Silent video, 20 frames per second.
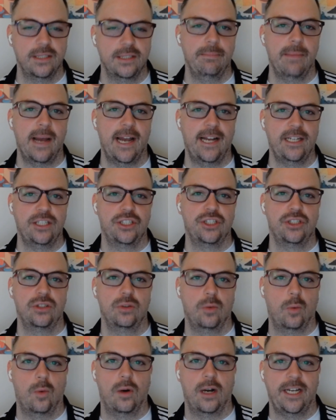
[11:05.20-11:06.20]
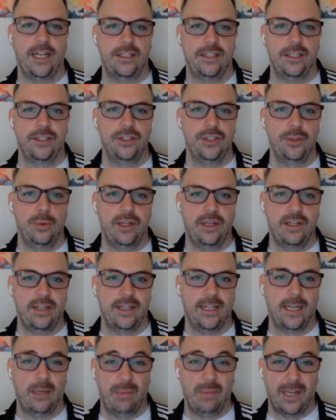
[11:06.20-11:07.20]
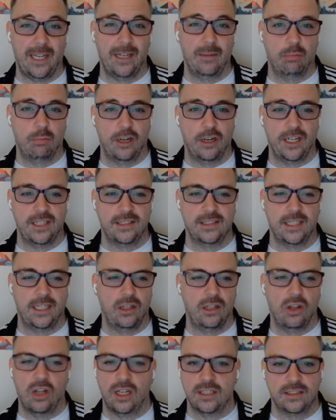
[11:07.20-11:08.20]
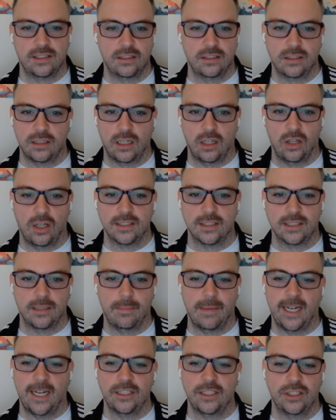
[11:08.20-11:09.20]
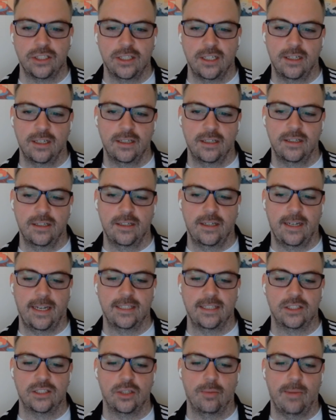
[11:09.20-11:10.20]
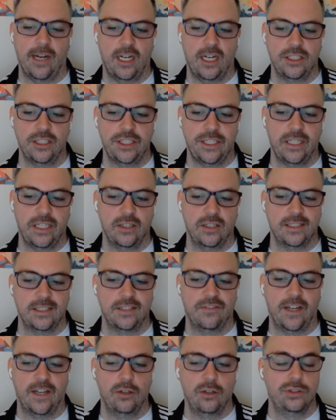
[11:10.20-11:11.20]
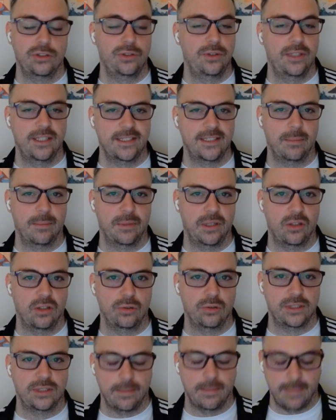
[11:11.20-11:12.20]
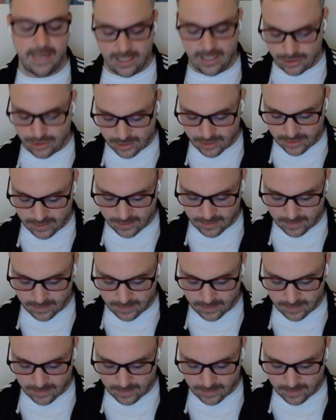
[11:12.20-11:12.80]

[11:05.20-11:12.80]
match where I didn't do it and I paid a price. I lost the match. And so my hunch here is if I don't do this, I'm going to lose the match.